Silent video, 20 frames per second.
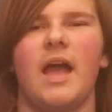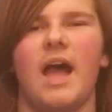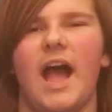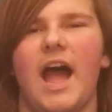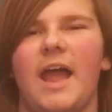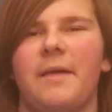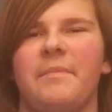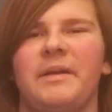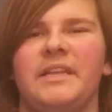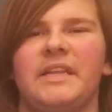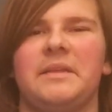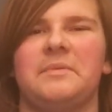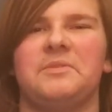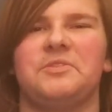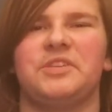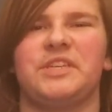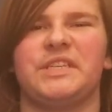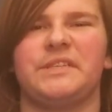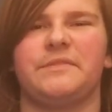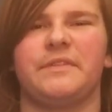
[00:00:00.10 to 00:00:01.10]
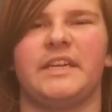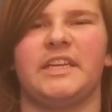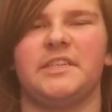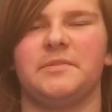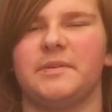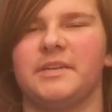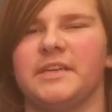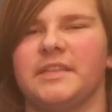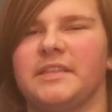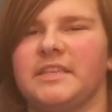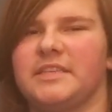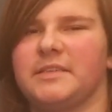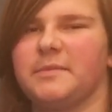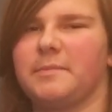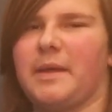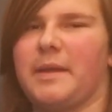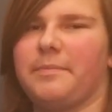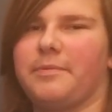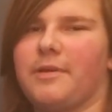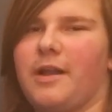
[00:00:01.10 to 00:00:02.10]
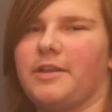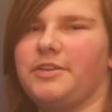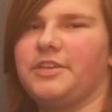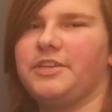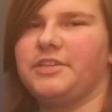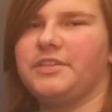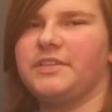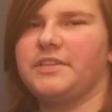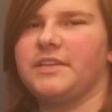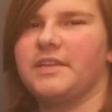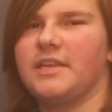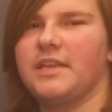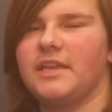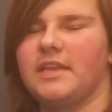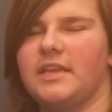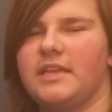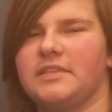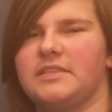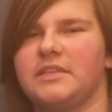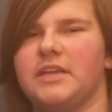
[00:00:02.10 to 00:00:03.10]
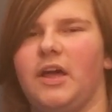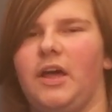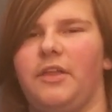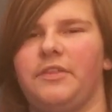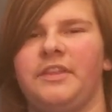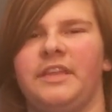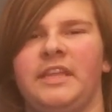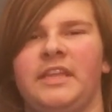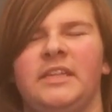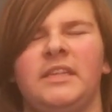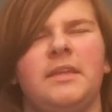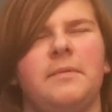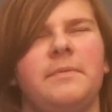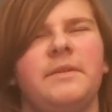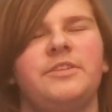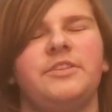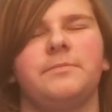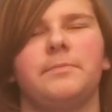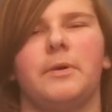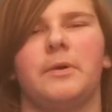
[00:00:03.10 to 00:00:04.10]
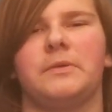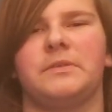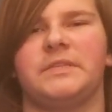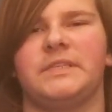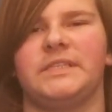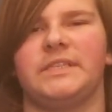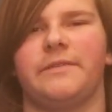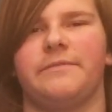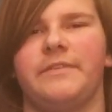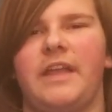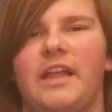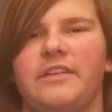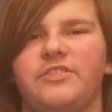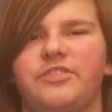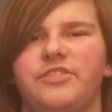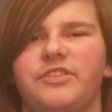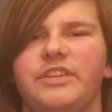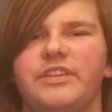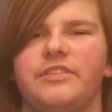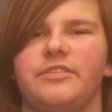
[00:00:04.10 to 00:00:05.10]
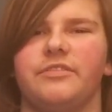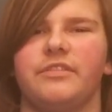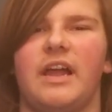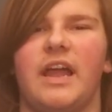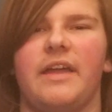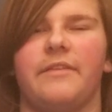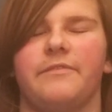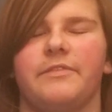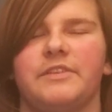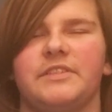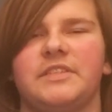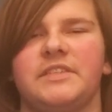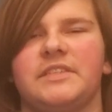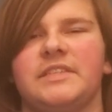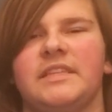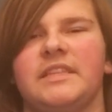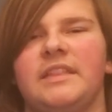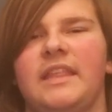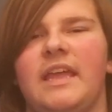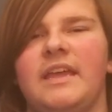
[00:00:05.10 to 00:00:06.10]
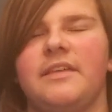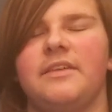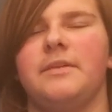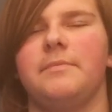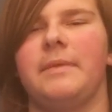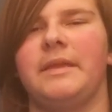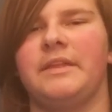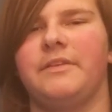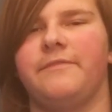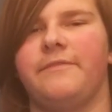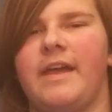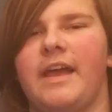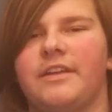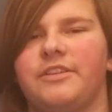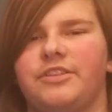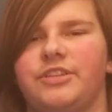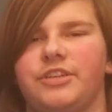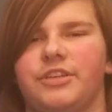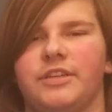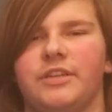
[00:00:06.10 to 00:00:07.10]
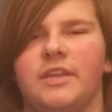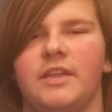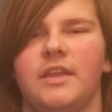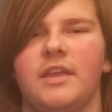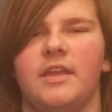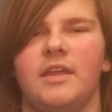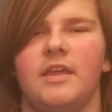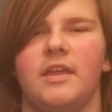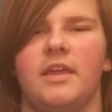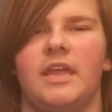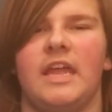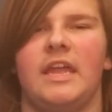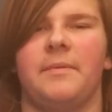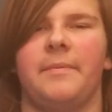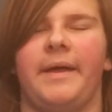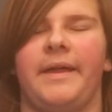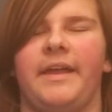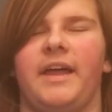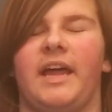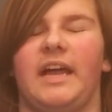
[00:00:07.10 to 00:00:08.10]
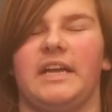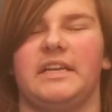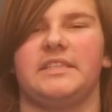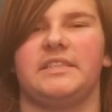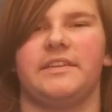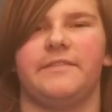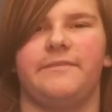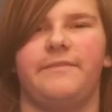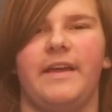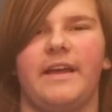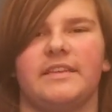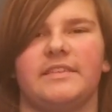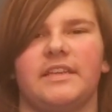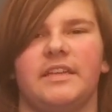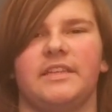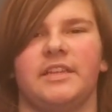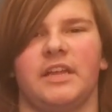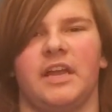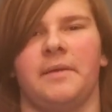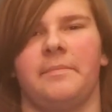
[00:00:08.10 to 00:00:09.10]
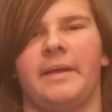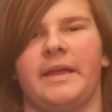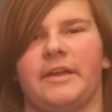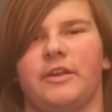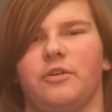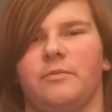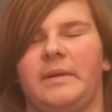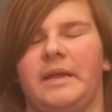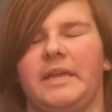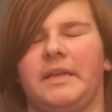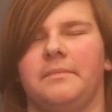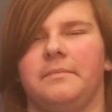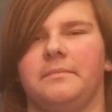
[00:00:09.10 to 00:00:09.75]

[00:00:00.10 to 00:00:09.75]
Hi, my name is Jace Flansburg, and this is my project. It's called the Inhibition Potencies of Naturally Derived versus Synthetically Manufactured Antibiotics, Effects on the Gut Microbiome.